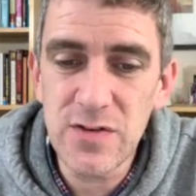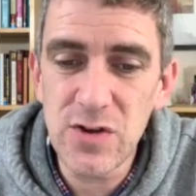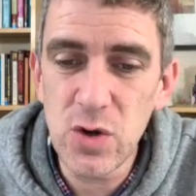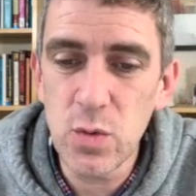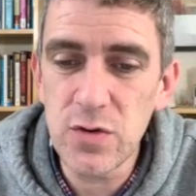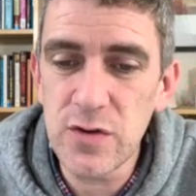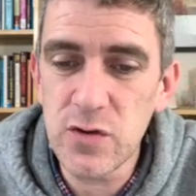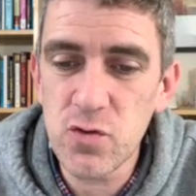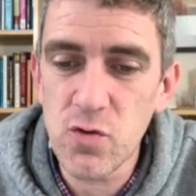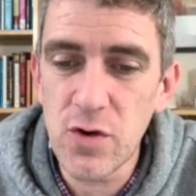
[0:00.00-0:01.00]
and you will
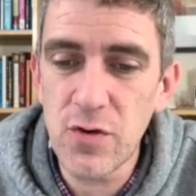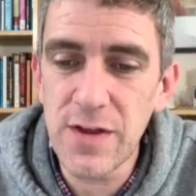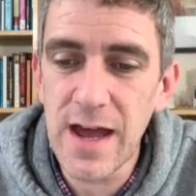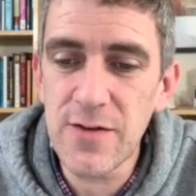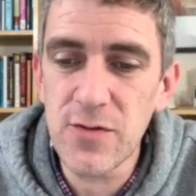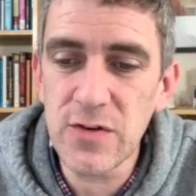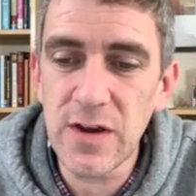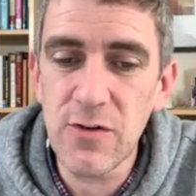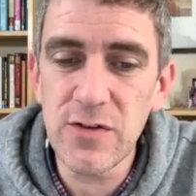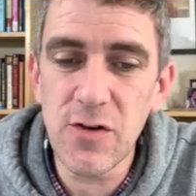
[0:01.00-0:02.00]
destroy all the
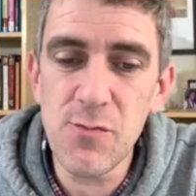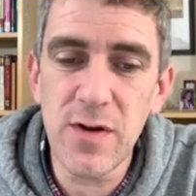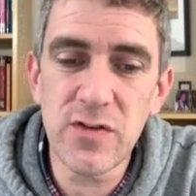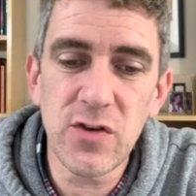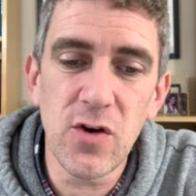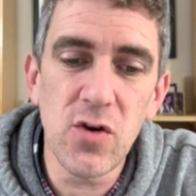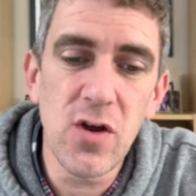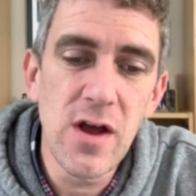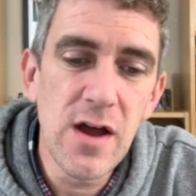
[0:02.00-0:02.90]
adversaries of my soul.